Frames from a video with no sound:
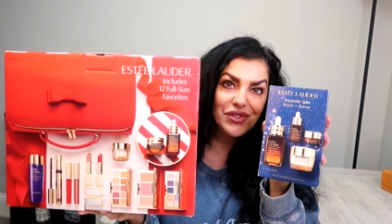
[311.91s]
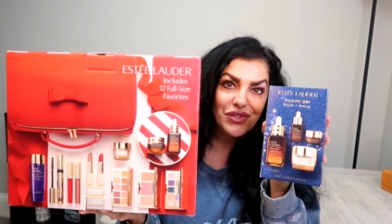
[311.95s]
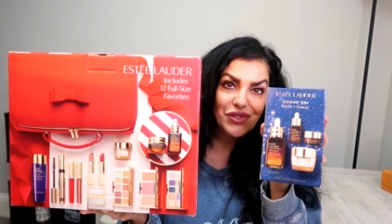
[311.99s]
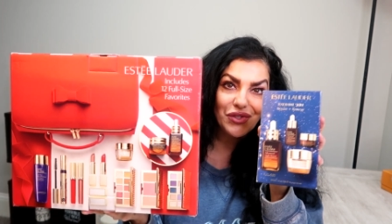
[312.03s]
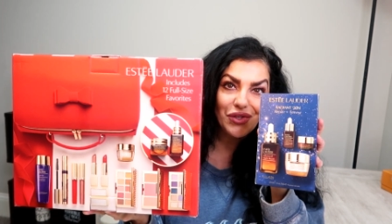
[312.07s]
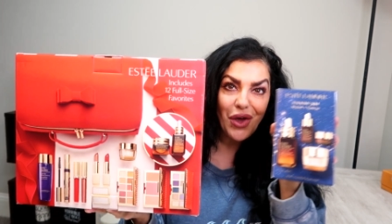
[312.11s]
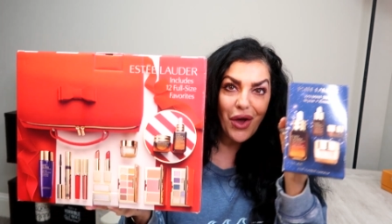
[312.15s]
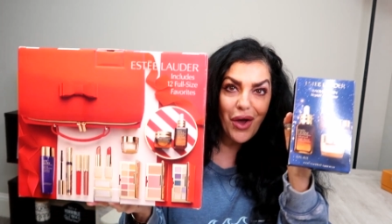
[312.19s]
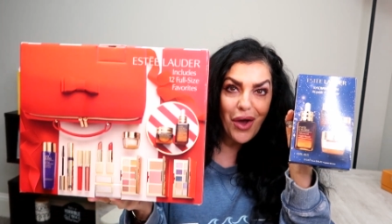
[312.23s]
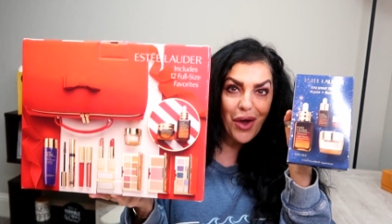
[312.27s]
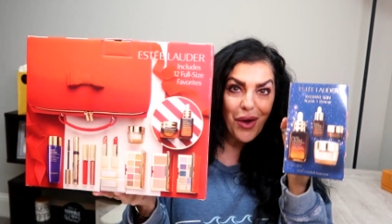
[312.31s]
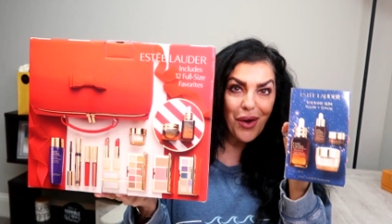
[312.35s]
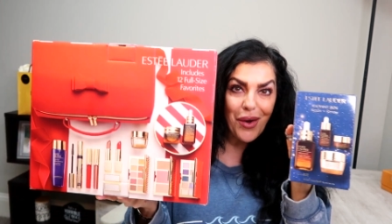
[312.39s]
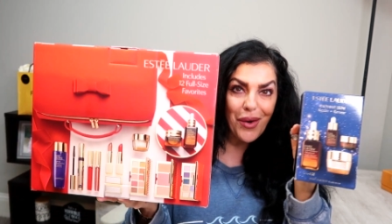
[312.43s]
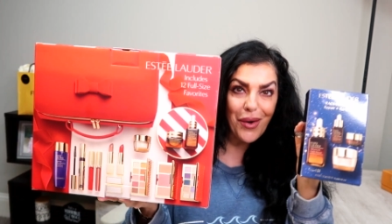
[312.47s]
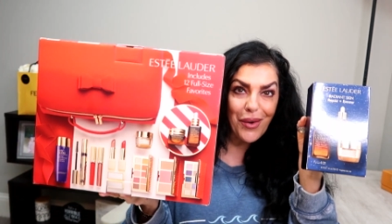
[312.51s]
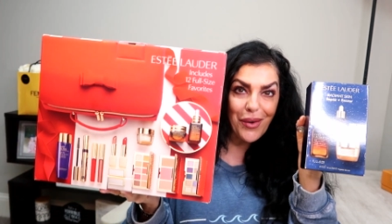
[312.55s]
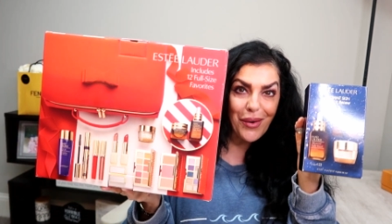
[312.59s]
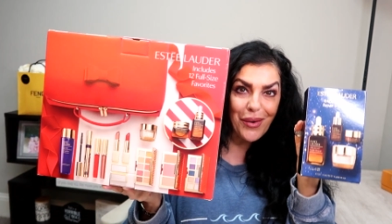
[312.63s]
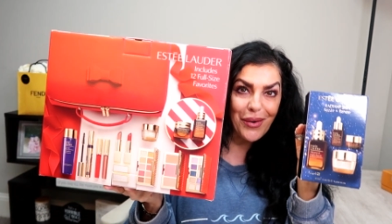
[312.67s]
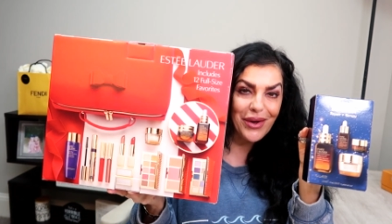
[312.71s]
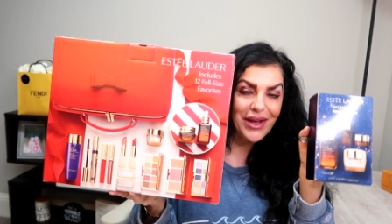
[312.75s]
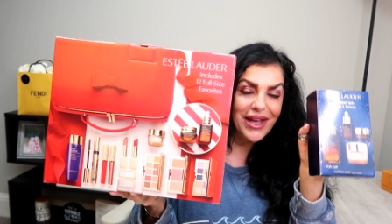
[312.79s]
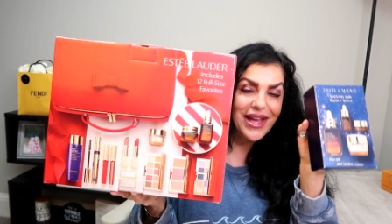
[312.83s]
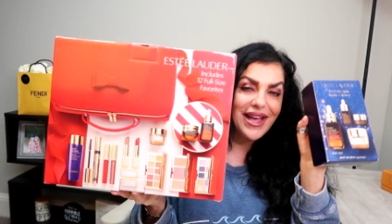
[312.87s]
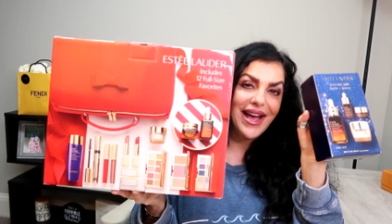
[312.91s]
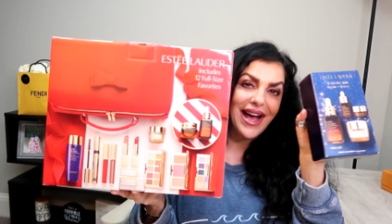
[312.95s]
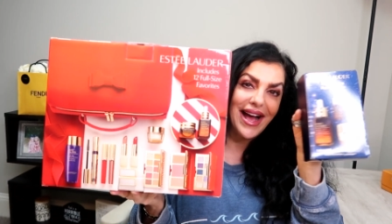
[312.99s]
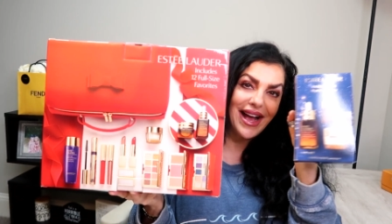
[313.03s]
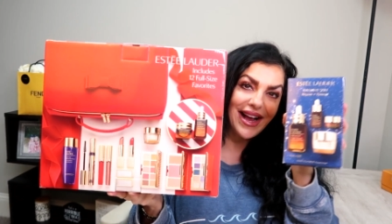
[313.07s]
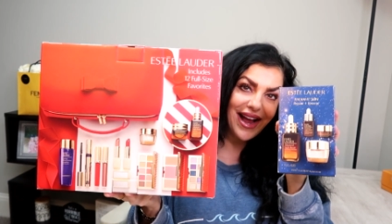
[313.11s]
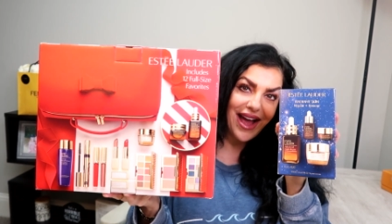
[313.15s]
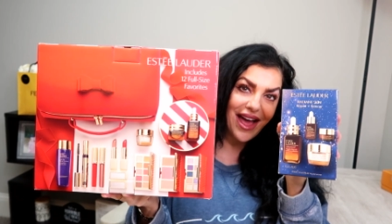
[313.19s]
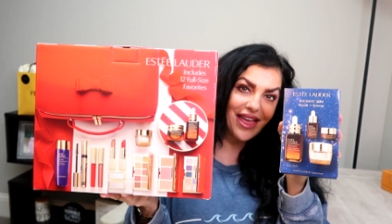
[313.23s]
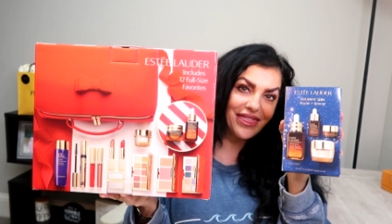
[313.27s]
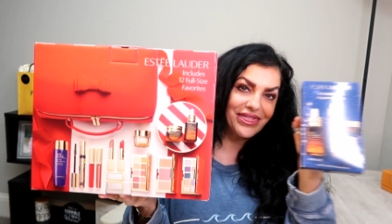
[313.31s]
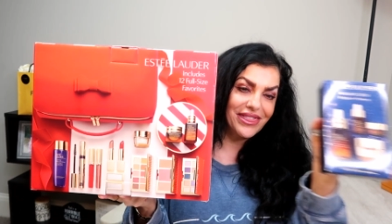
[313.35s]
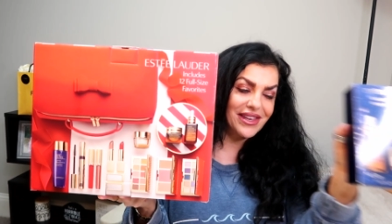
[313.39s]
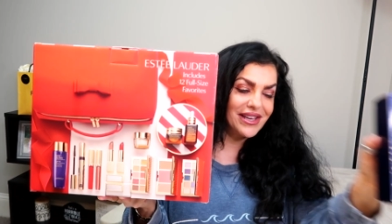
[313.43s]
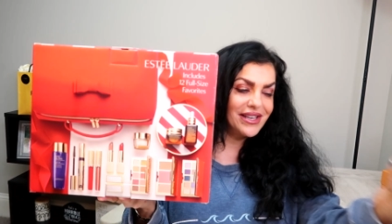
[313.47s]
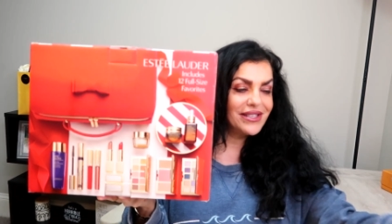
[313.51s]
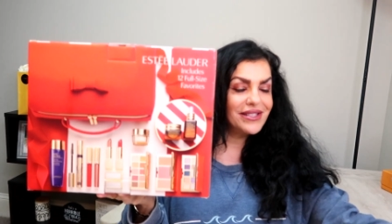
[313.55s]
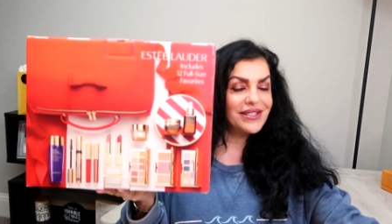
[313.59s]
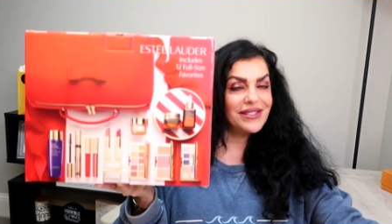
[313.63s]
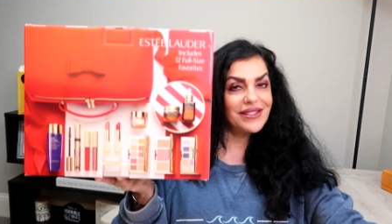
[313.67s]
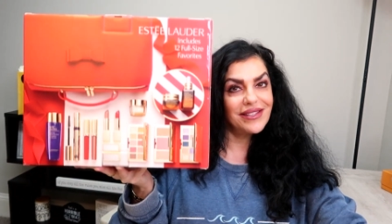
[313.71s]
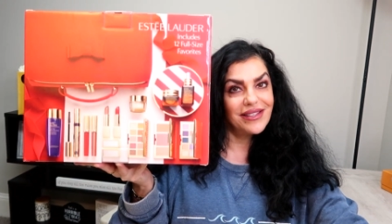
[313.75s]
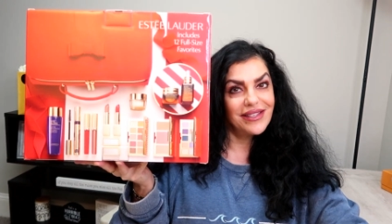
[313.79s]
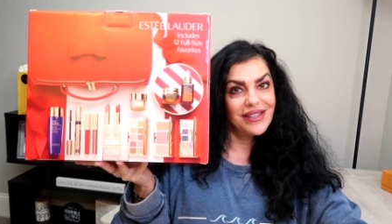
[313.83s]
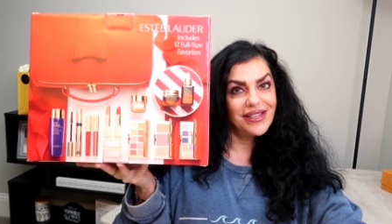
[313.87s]
so I got
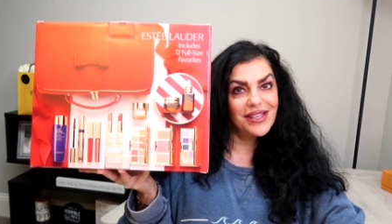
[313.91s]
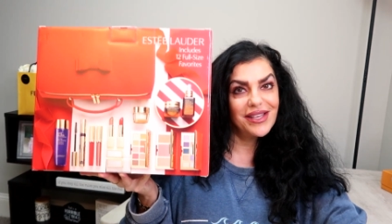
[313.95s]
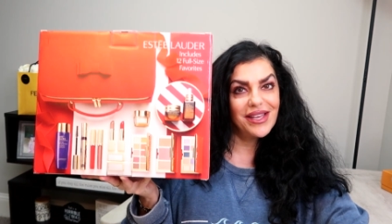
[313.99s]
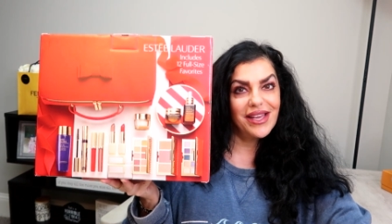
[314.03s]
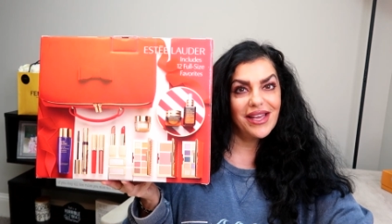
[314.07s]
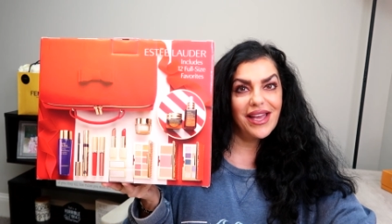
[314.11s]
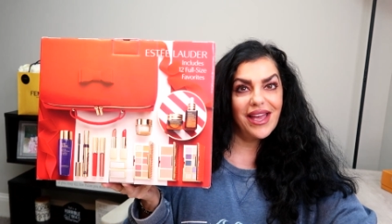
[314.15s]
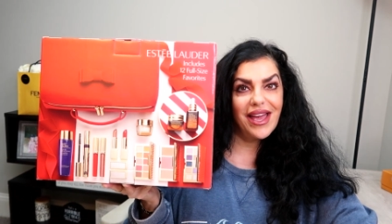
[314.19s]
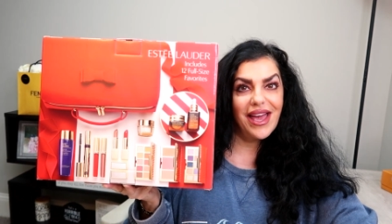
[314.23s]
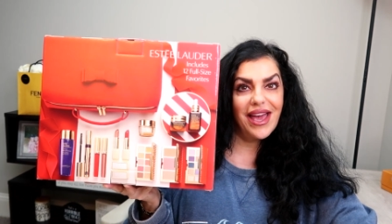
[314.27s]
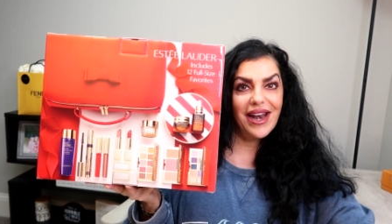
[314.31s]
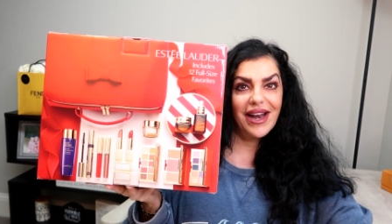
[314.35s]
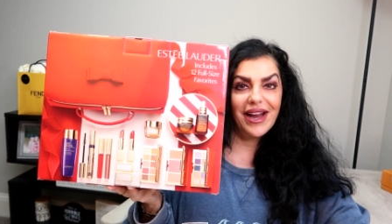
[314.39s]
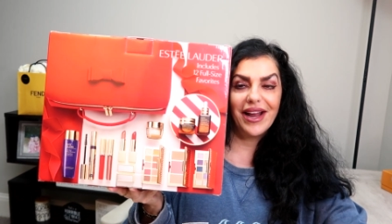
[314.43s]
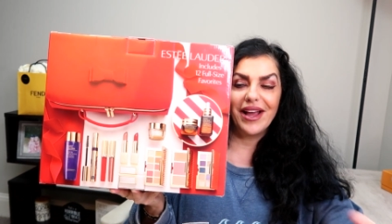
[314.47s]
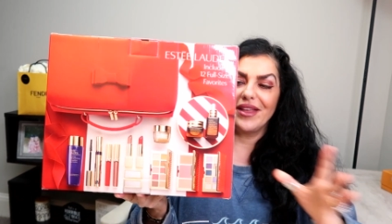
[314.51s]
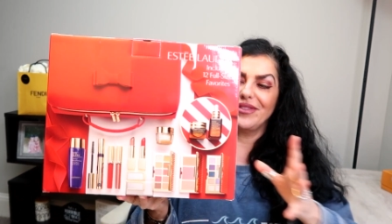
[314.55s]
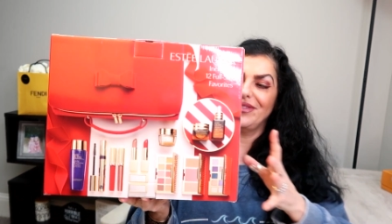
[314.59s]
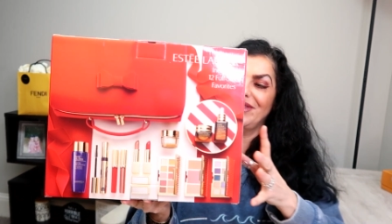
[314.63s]
this and I